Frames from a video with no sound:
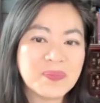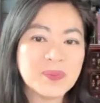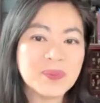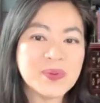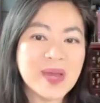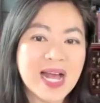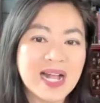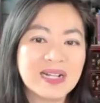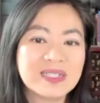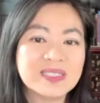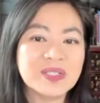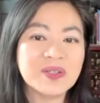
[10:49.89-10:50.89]
What you
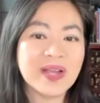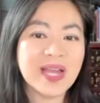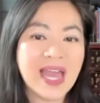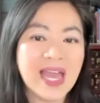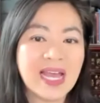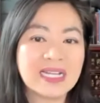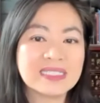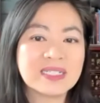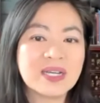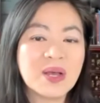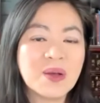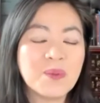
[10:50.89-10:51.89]
held in your hand,
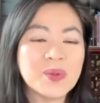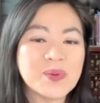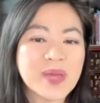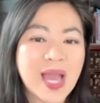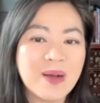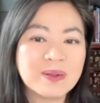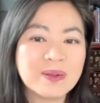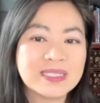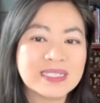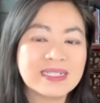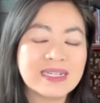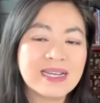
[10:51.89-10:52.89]
what you
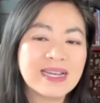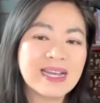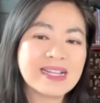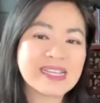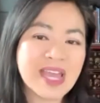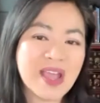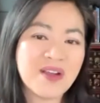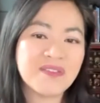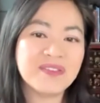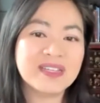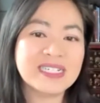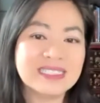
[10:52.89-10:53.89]
counted and
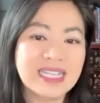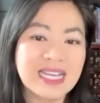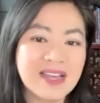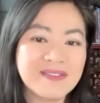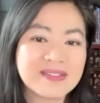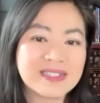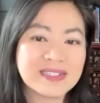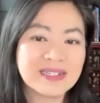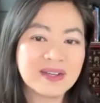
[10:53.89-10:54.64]
carefully saved.